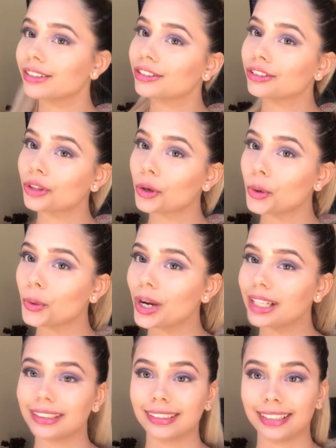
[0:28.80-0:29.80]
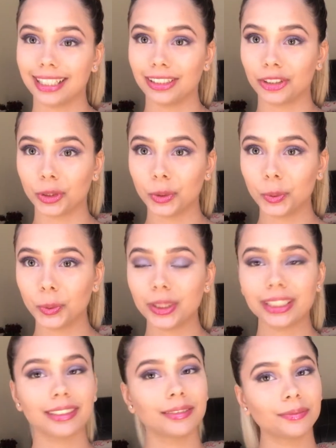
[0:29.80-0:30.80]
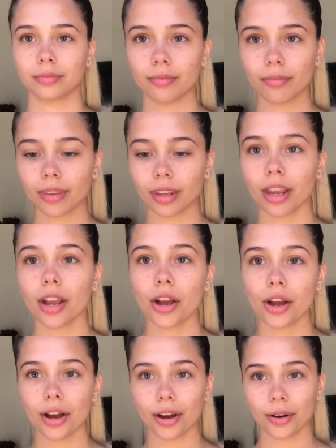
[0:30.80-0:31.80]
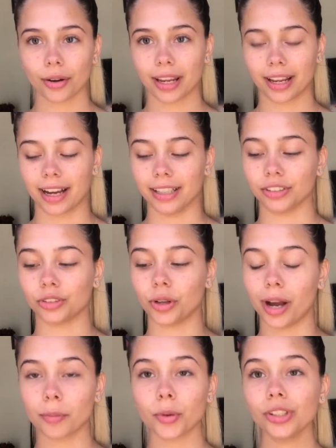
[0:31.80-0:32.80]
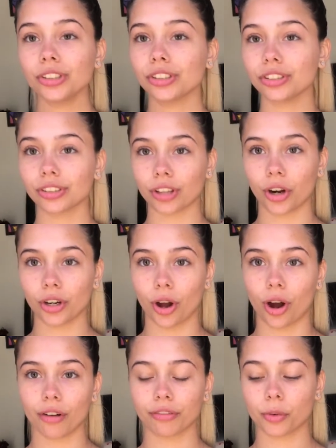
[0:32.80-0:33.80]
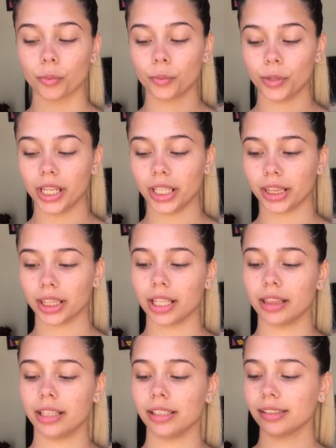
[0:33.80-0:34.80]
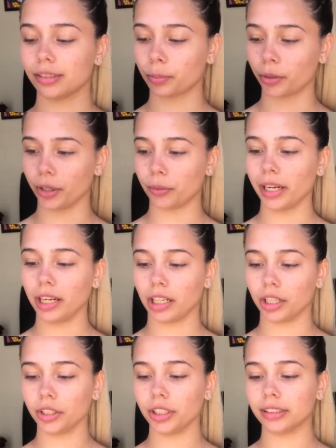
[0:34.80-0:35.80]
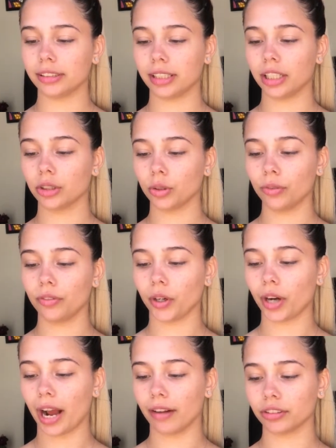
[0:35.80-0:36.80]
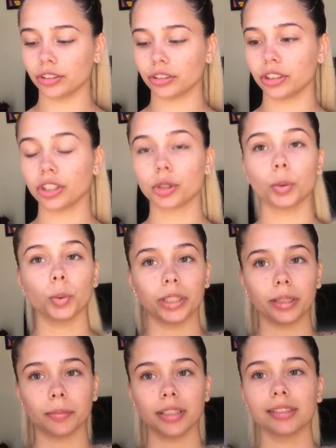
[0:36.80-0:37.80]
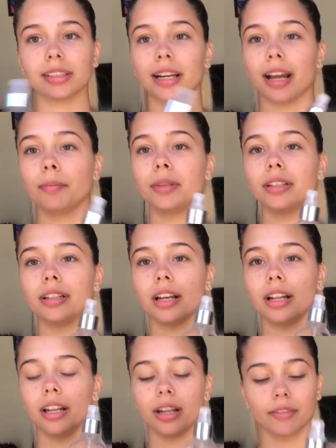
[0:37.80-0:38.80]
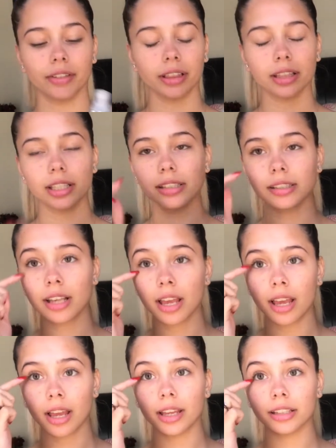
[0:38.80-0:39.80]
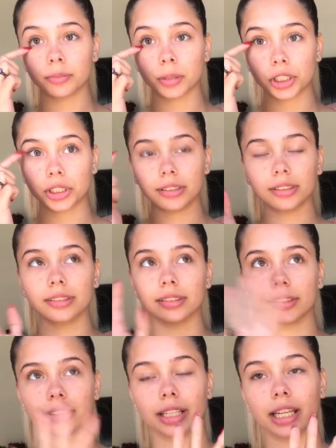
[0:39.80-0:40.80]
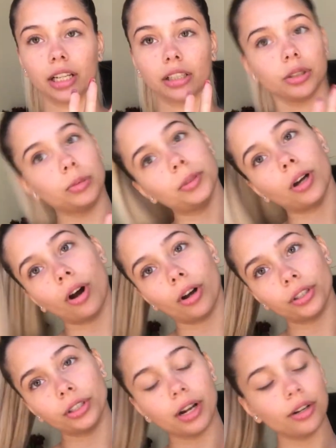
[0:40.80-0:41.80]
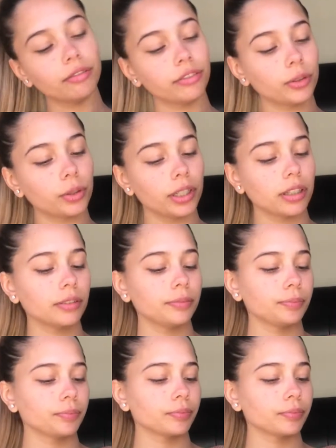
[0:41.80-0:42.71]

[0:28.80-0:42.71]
So stay tuned. Okay guys, so I'm going to start off with this spray right here. It's the aloe vera after sun cooling mist, and I've been loving this, especially since it's getting a little bit hotter now in Florida.